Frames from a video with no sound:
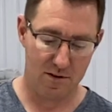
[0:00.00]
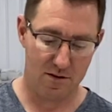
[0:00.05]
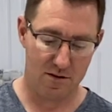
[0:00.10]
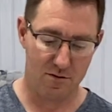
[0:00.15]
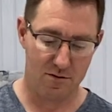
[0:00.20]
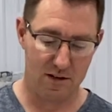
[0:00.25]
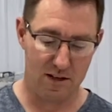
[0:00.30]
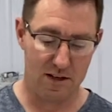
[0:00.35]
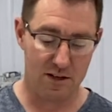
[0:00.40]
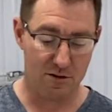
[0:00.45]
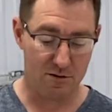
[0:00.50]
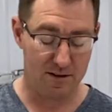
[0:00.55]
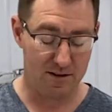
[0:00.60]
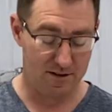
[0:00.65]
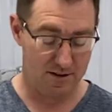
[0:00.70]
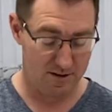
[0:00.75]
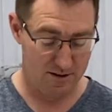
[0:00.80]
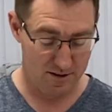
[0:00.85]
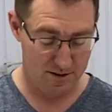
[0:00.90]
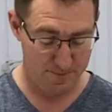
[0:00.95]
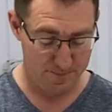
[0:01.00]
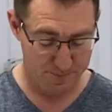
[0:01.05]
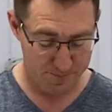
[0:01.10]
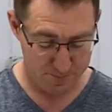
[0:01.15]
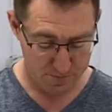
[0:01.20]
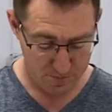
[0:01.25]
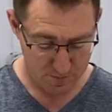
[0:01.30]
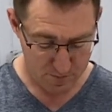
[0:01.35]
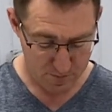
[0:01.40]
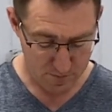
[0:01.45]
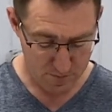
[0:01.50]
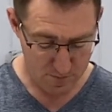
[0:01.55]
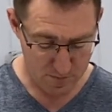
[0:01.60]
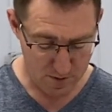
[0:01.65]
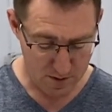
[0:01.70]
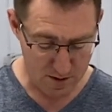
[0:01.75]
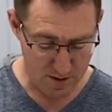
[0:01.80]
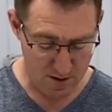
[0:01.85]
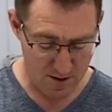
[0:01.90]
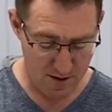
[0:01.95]
so it increases it.
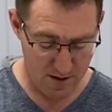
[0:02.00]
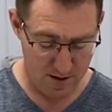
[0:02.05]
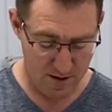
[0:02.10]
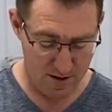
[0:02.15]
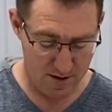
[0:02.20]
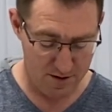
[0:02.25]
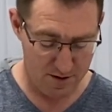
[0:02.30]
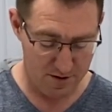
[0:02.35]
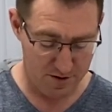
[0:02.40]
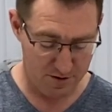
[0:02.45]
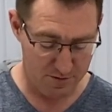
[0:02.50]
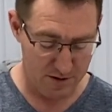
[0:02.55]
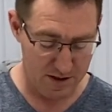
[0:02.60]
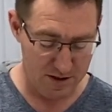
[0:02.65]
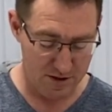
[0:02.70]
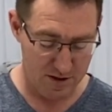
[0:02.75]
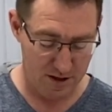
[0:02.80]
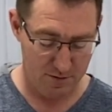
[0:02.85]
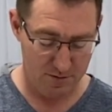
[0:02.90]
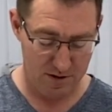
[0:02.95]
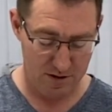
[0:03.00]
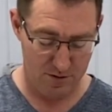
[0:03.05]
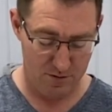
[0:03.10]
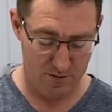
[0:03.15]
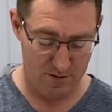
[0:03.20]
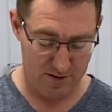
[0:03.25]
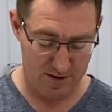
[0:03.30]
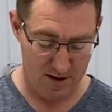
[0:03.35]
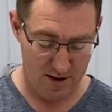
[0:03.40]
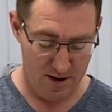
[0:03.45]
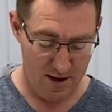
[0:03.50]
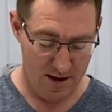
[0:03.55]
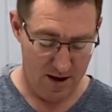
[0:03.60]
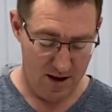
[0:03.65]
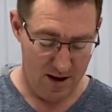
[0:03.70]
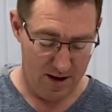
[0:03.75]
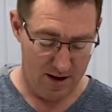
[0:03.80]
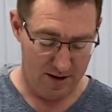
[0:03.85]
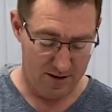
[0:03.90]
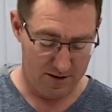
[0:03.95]
The syringe that we use
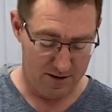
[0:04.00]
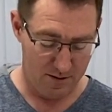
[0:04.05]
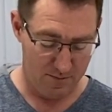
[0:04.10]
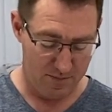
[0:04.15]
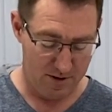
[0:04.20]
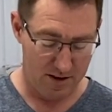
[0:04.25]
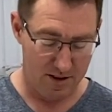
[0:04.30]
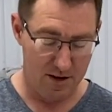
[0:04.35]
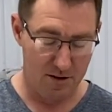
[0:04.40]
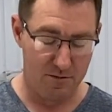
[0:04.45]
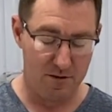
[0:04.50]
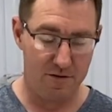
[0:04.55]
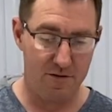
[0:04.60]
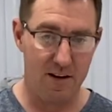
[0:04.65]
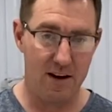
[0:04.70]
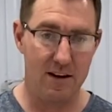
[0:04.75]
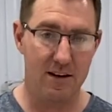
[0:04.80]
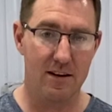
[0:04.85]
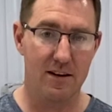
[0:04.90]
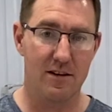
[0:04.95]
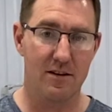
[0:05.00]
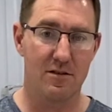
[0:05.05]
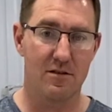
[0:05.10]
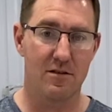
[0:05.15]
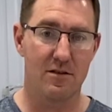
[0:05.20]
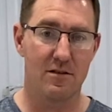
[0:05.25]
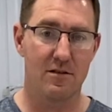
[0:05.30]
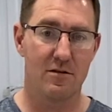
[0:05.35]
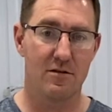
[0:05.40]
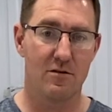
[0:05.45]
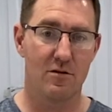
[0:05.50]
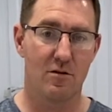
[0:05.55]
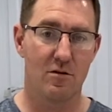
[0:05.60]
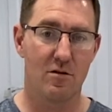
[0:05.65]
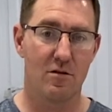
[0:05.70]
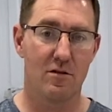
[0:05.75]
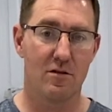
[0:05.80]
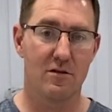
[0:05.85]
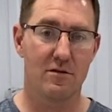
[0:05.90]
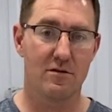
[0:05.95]
is something that we find at your
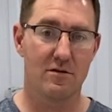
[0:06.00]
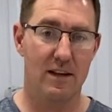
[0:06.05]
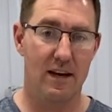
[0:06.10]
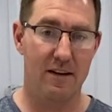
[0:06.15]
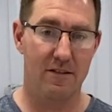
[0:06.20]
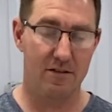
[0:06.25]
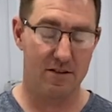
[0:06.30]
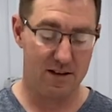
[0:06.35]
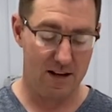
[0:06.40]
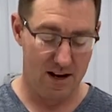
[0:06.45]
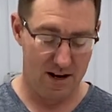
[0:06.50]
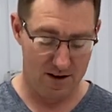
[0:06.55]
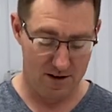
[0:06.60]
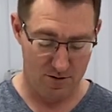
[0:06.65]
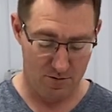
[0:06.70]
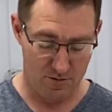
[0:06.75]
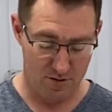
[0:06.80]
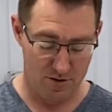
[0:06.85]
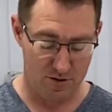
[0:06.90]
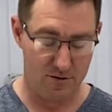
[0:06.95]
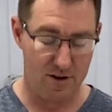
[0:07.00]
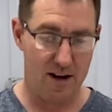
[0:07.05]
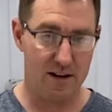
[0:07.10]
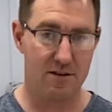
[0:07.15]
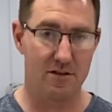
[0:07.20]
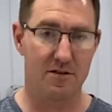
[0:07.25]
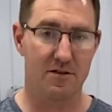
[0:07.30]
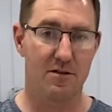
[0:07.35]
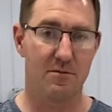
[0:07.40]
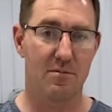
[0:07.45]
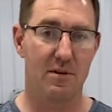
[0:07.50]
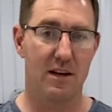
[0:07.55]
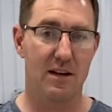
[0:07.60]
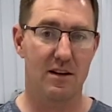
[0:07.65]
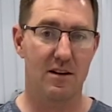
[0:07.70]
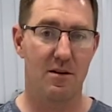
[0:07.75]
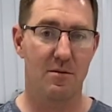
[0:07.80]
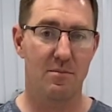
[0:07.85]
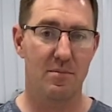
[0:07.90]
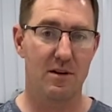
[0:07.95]
local livestock or tractor supply
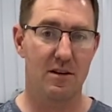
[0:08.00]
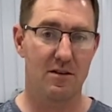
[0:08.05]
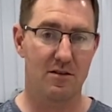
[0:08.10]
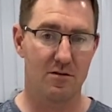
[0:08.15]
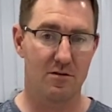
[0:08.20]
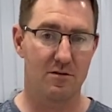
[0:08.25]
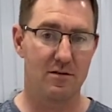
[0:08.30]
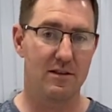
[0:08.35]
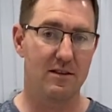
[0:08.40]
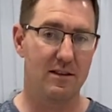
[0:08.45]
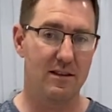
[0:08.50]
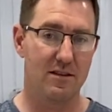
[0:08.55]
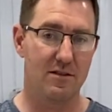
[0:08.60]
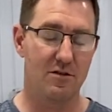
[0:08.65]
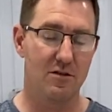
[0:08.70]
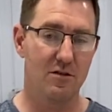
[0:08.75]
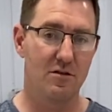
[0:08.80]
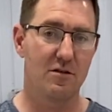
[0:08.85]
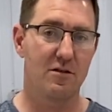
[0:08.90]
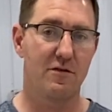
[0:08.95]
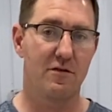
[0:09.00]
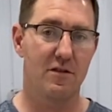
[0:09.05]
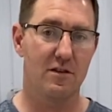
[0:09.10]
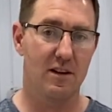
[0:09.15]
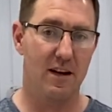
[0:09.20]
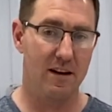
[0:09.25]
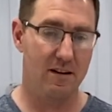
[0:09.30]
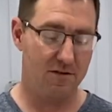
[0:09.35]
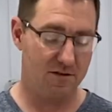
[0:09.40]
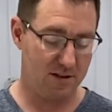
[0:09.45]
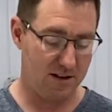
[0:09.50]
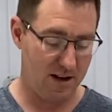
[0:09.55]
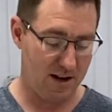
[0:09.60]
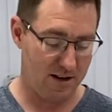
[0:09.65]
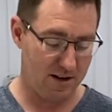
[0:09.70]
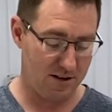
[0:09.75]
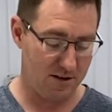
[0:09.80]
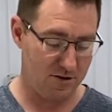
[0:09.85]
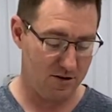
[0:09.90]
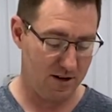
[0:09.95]
company. So these are used for
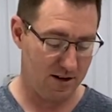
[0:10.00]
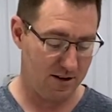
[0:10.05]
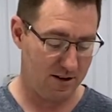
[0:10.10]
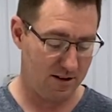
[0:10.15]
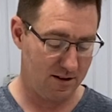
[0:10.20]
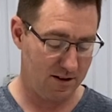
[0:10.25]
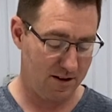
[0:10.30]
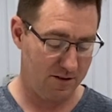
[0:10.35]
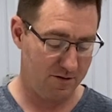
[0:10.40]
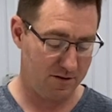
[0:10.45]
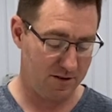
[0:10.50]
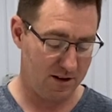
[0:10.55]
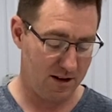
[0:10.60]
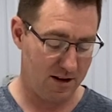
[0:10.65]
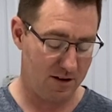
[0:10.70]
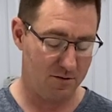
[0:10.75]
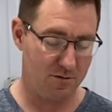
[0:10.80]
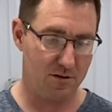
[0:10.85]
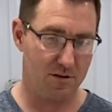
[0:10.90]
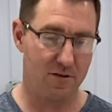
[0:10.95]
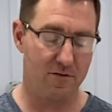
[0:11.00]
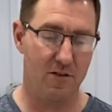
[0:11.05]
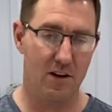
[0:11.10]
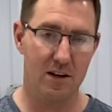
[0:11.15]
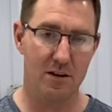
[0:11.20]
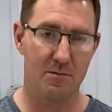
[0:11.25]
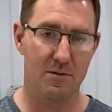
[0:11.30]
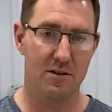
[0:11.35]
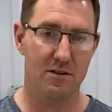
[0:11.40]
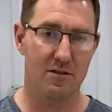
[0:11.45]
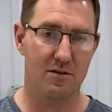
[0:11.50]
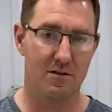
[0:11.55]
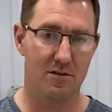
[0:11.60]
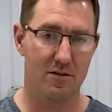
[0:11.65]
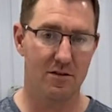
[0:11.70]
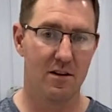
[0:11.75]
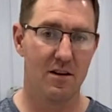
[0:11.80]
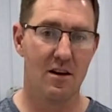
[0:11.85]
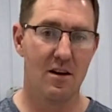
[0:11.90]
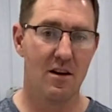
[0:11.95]
livestock, injecting livestock with vitamins or